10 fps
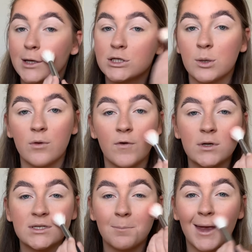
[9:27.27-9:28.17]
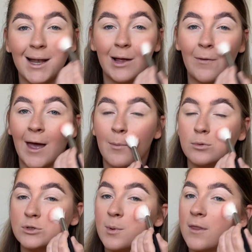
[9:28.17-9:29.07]
So I focus it mainly on the
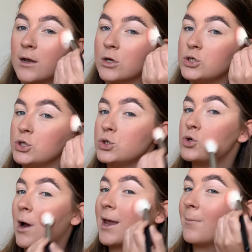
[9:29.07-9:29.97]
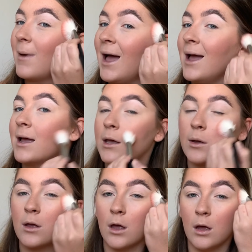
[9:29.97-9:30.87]
apples, but then I do drag it back
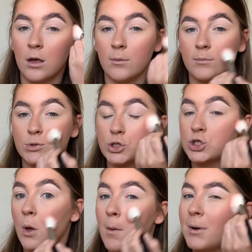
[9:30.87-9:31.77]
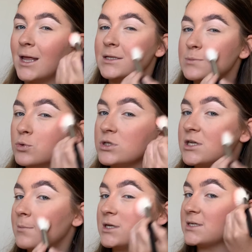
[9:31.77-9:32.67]
just so it blends more
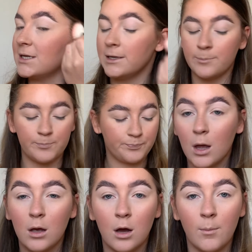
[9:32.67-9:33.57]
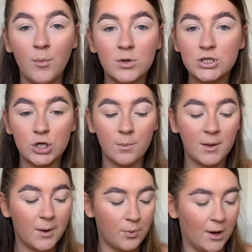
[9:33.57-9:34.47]
seamlessly. I remember when so many
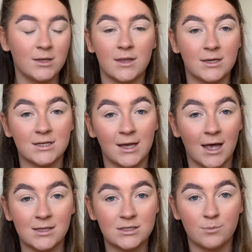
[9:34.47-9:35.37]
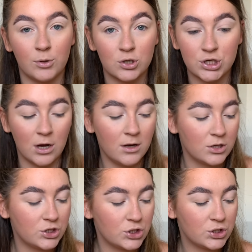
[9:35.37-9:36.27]
people had things against blusher and I
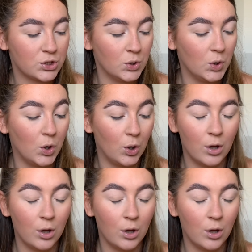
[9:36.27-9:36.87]
just thought,